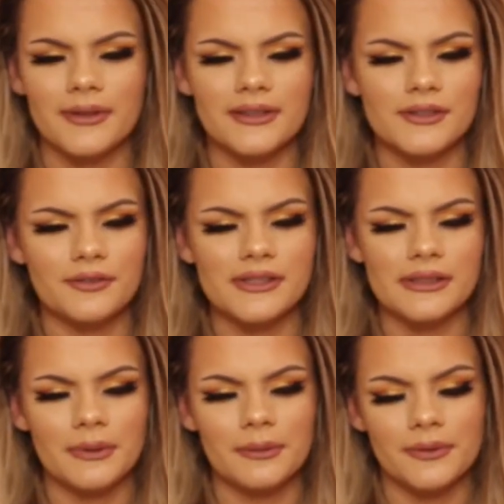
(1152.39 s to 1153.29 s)
there's
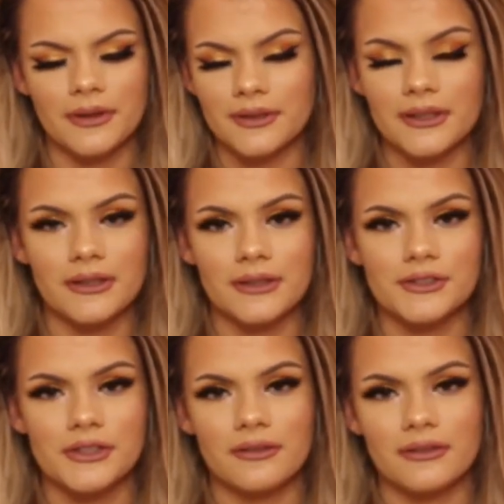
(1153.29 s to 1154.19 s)
obviously people out there that are
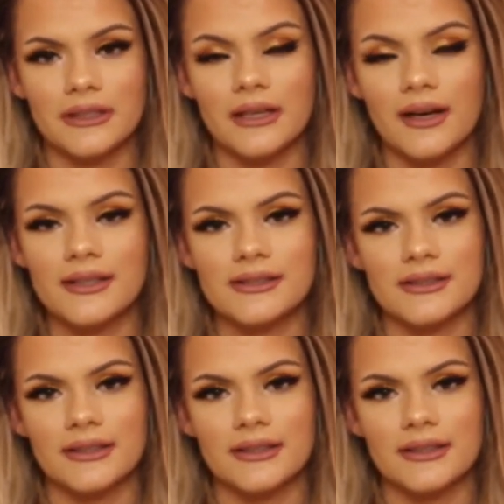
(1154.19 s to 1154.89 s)
generally nice